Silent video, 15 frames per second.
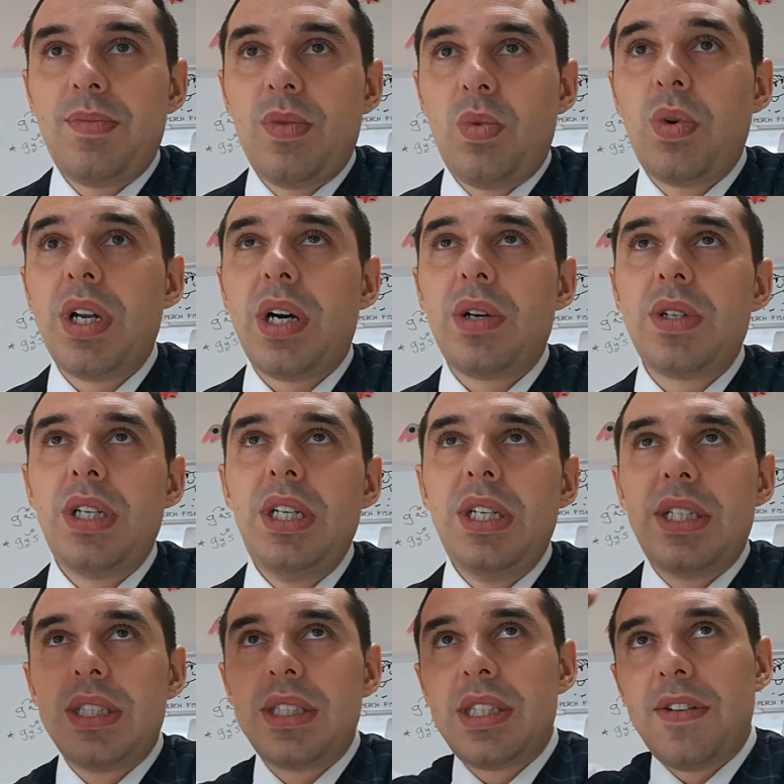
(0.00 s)
what I would
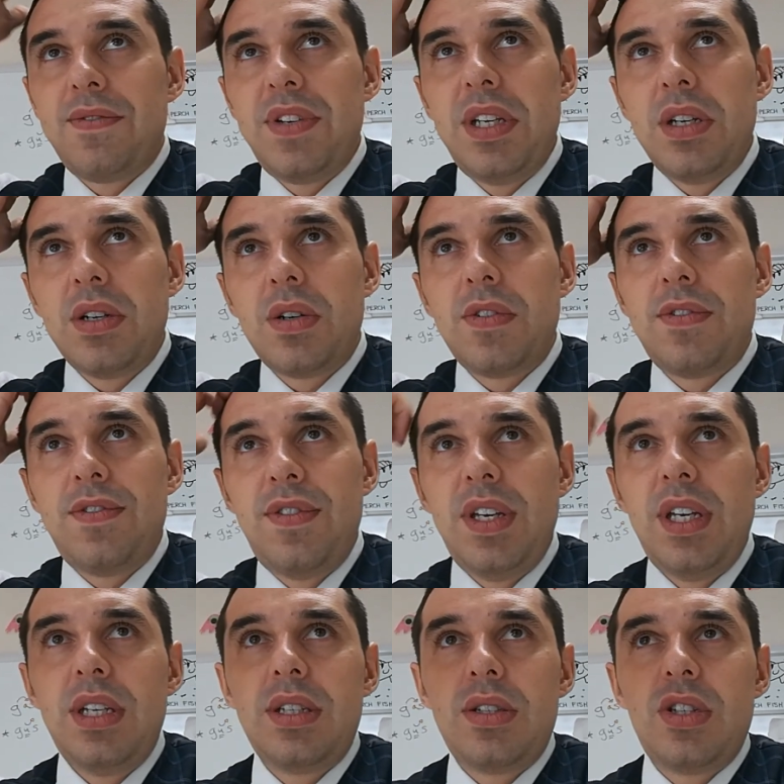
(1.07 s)
need is the video
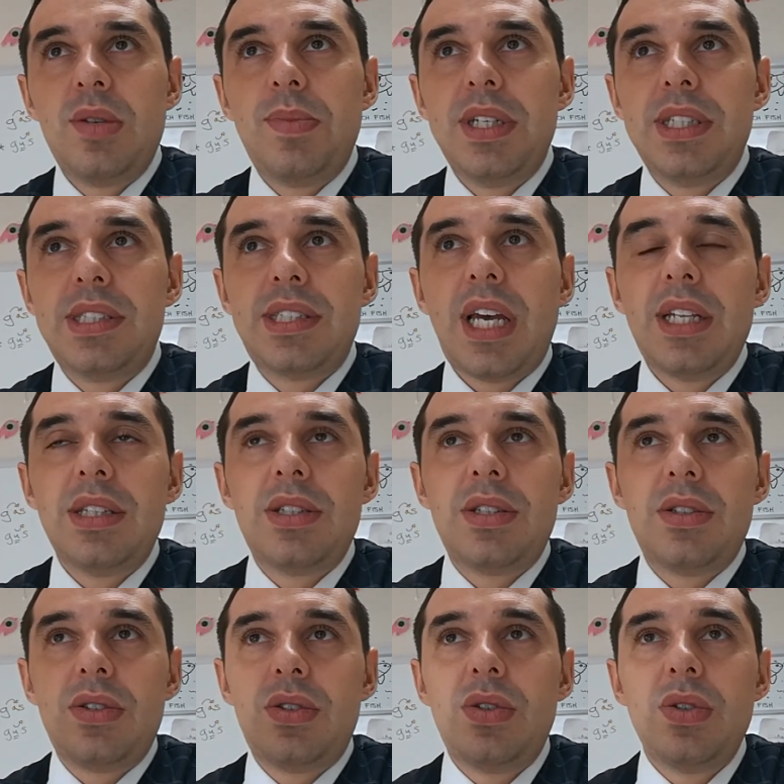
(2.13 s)
feed to be sent
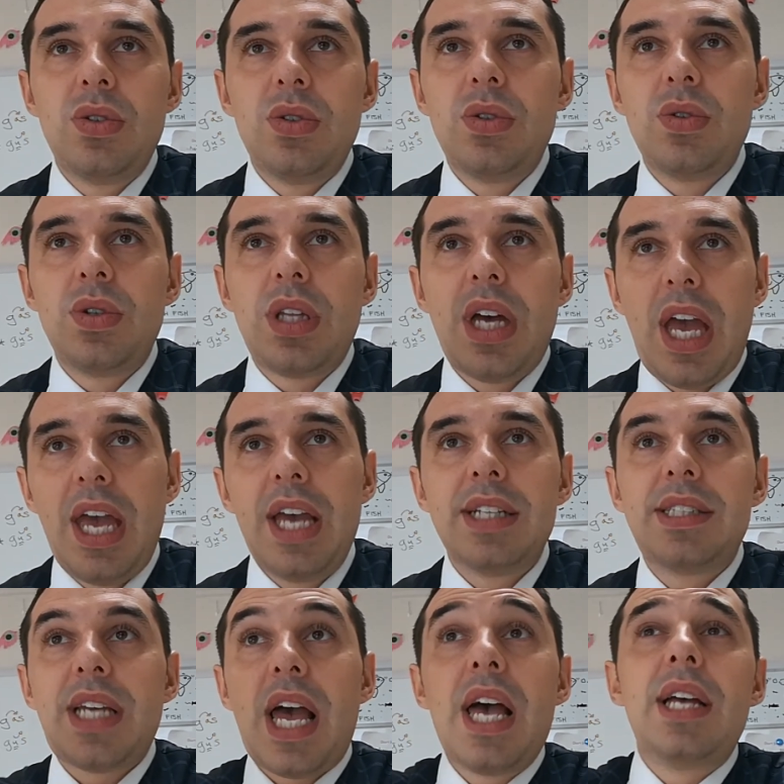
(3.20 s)
to the
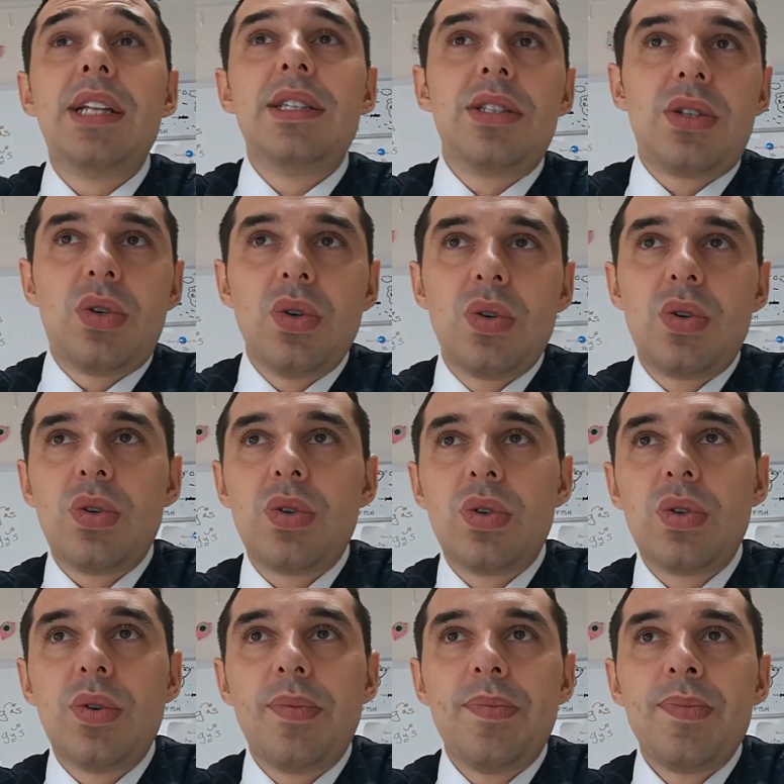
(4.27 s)
Edge and
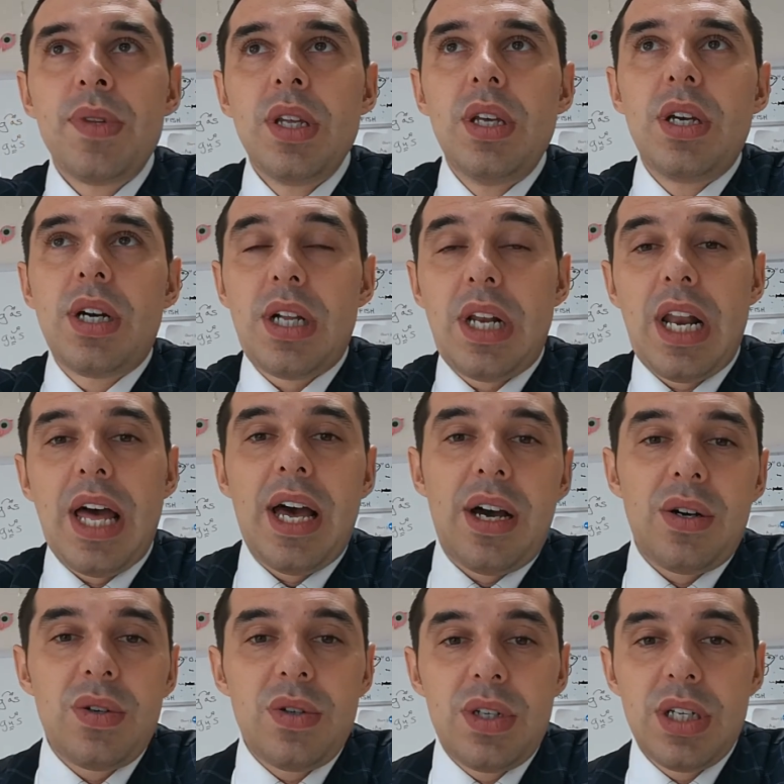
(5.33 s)
Google
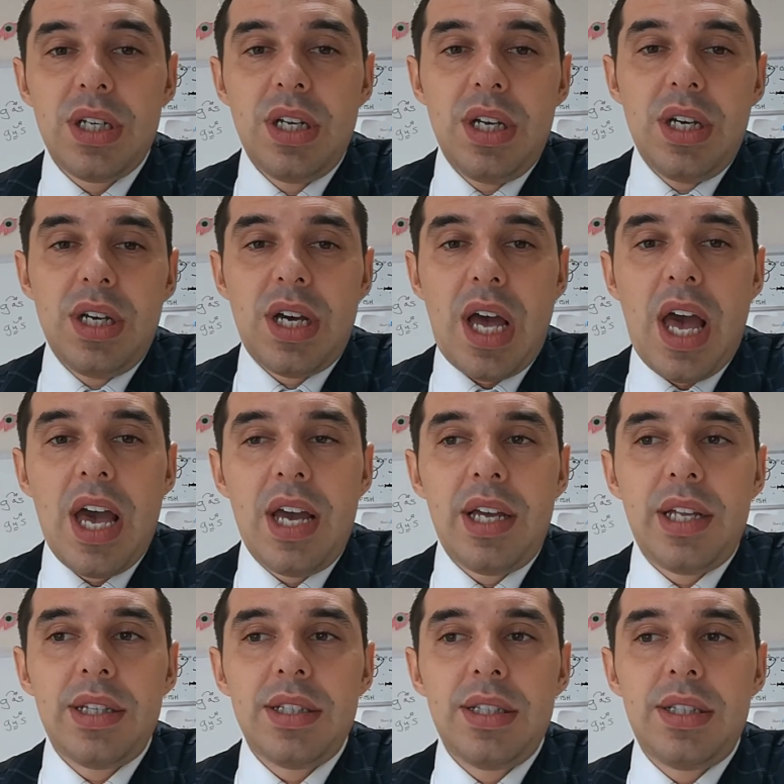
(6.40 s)
Cloud,
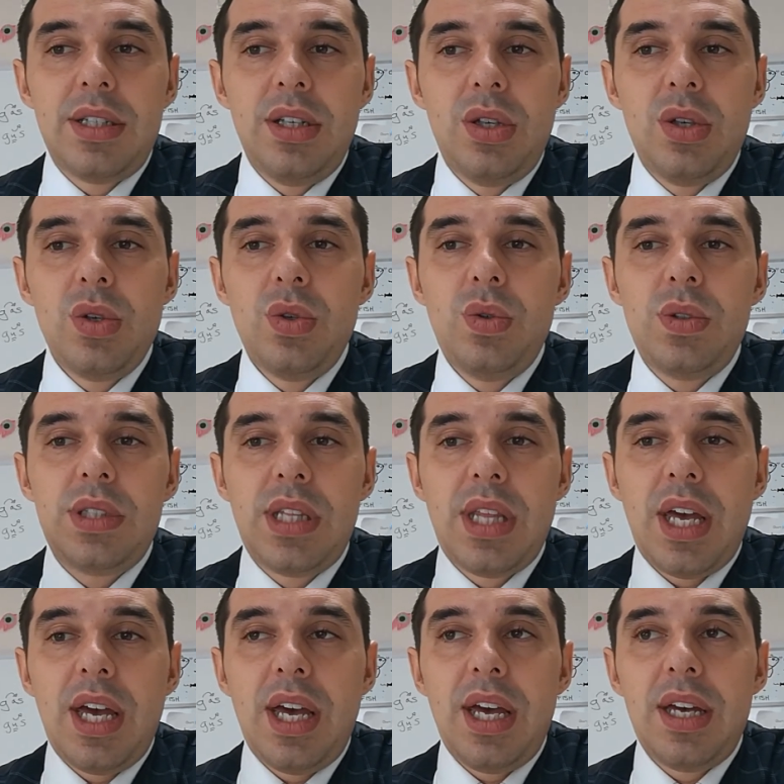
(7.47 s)
and use
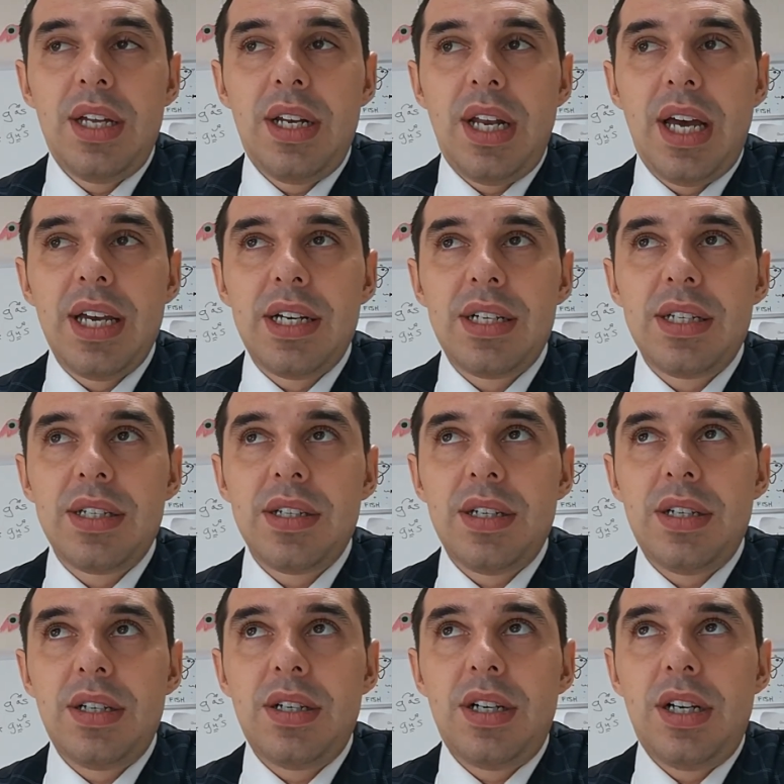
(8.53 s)
their like
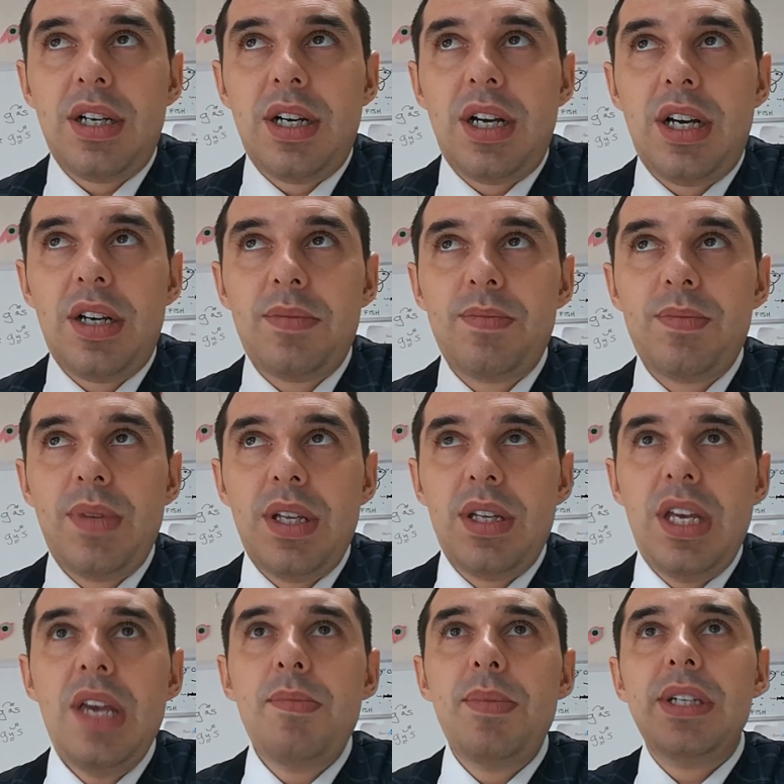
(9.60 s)

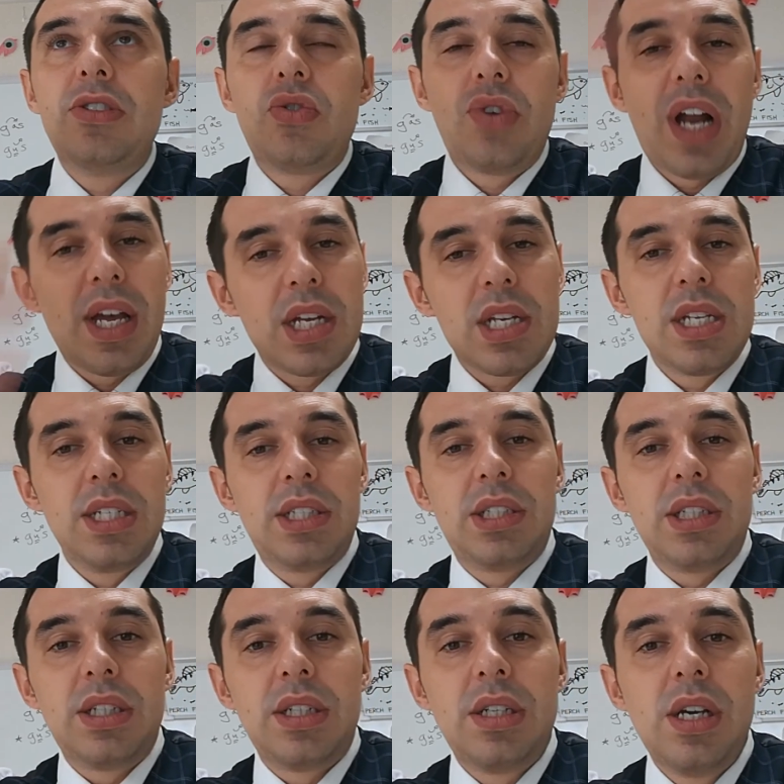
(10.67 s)
image
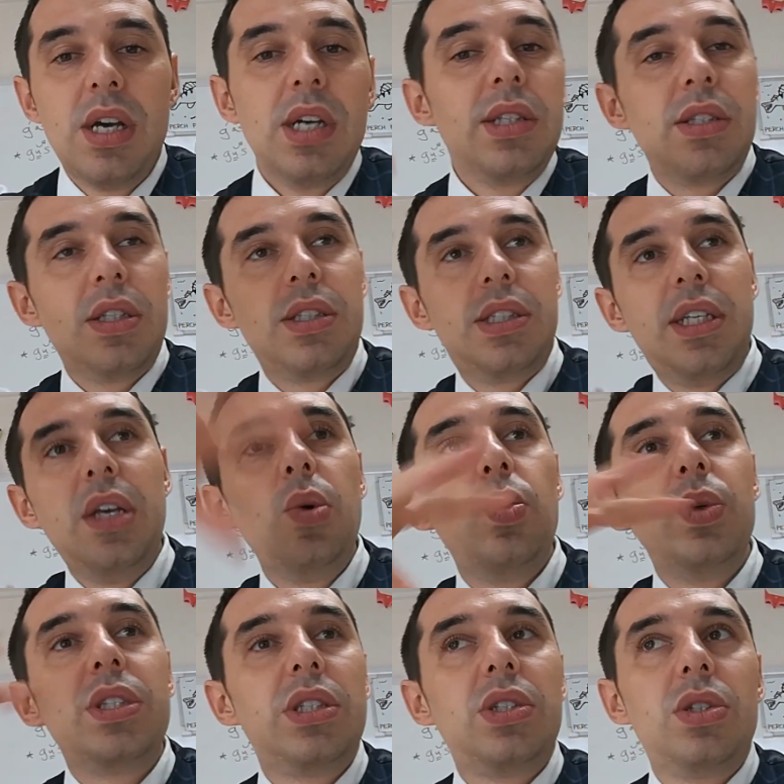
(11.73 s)
recognition to see
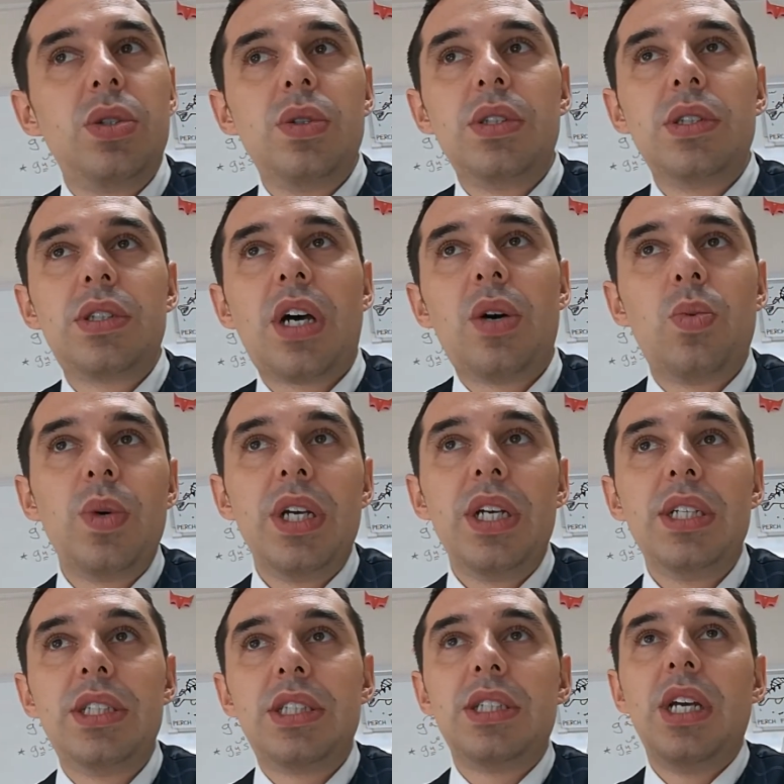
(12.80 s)
which students are
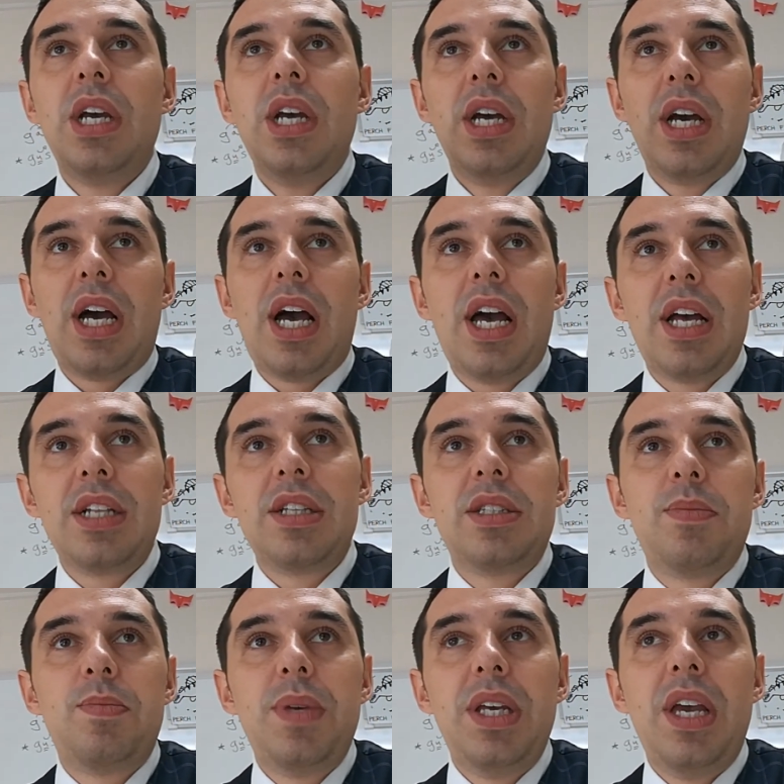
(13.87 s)
which, and
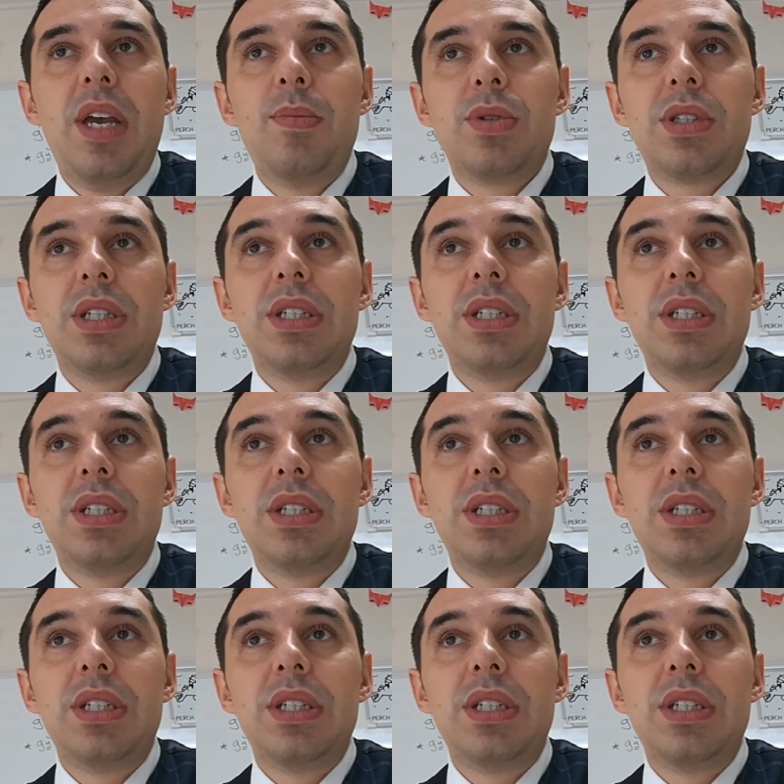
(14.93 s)
be able to